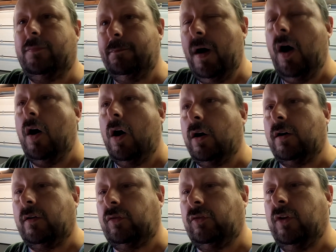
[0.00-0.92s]

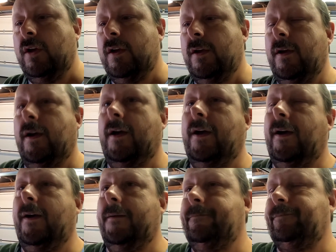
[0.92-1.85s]
marks,
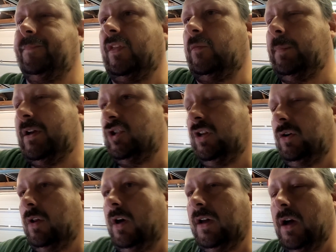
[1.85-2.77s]
especially
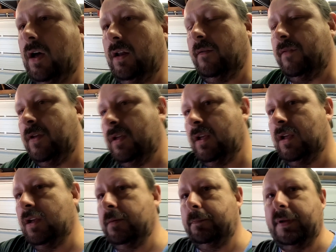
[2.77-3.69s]
on like kind of
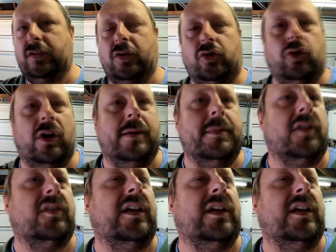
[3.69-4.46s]
bits of trim and